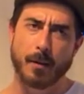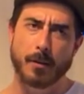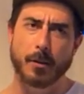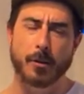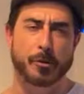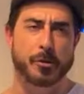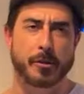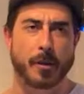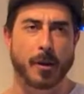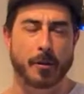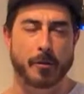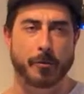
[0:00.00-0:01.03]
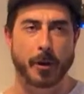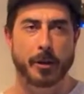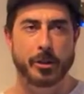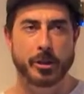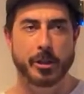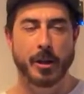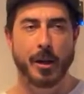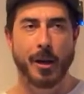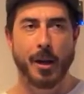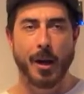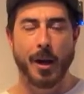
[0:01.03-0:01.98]
it's just not as fresh.
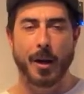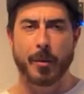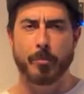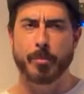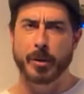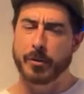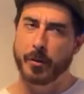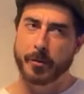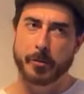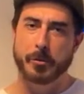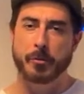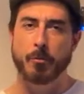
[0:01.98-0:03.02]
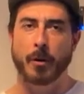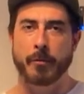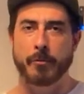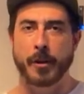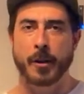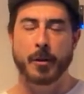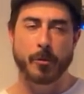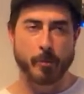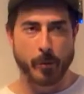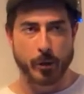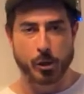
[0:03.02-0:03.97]
But it's also just one event. It was
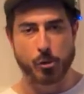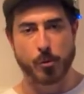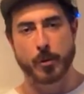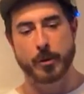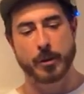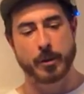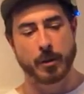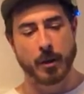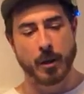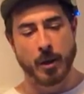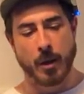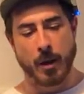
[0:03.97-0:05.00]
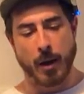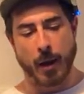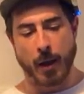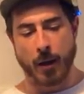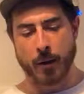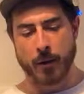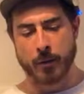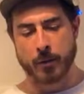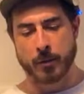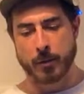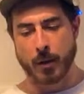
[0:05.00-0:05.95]
pretty short, and
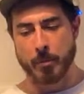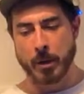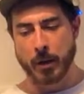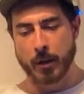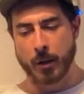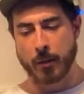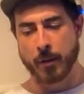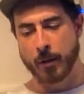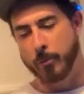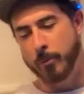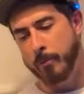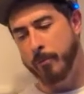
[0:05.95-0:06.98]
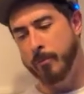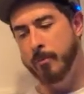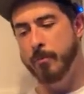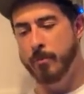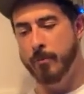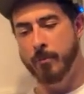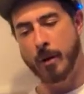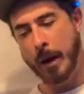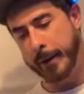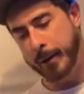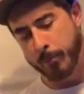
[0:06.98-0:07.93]
I mean, I think I
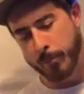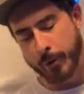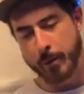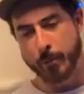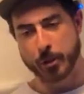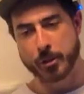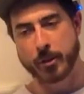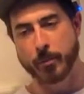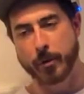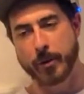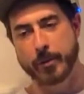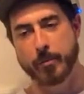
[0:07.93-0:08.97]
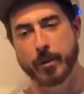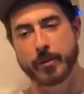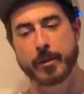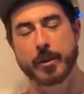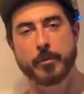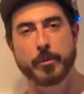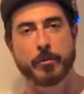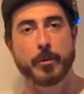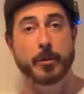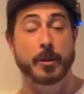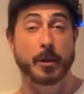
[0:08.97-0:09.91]
can pretty much summarize it by saying it was
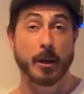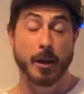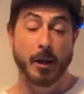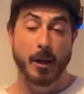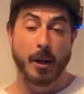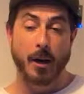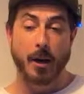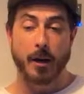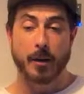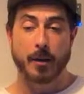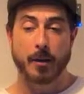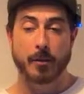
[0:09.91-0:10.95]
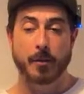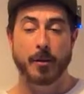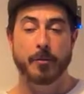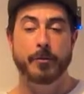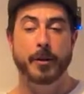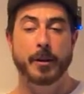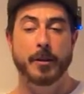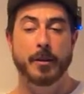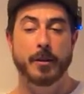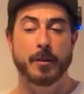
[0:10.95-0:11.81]
really a fun.